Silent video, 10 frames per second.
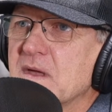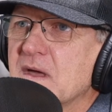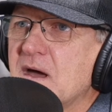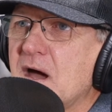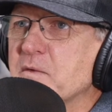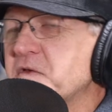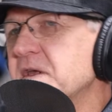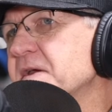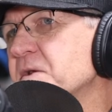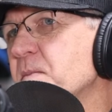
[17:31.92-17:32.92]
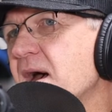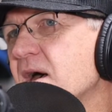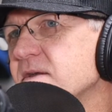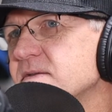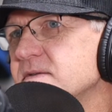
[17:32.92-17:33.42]
I was thinking
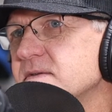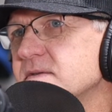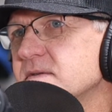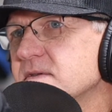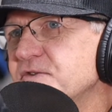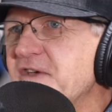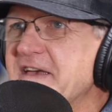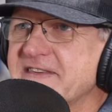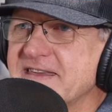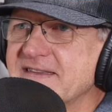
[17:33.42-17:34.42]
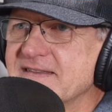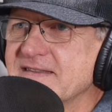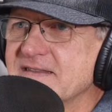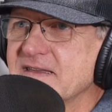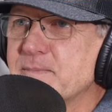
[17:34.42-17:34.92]
about Jesse.
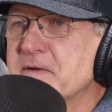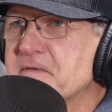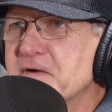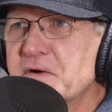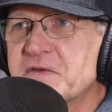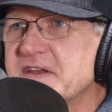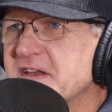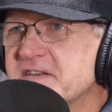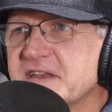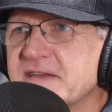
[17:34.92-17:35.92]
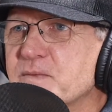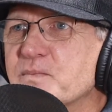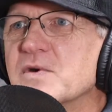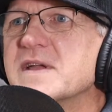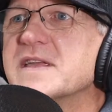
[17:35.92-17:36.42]
I mean, at first, he doesn't even
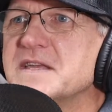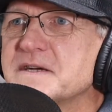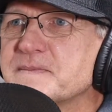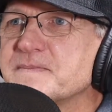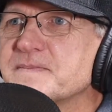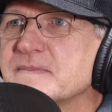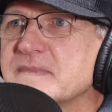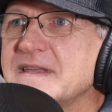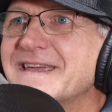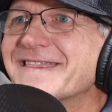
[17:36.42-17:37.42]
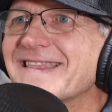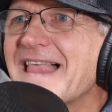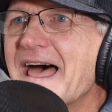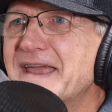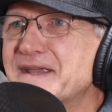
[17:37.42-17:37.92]
bring him in the
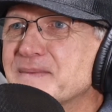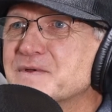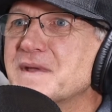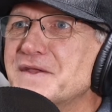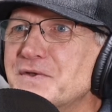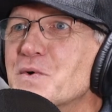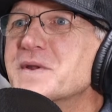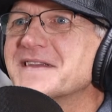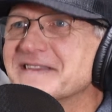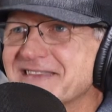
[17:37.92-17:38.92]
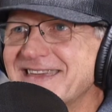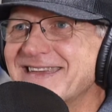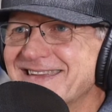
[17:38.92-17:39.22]
lineup to be anointed as king.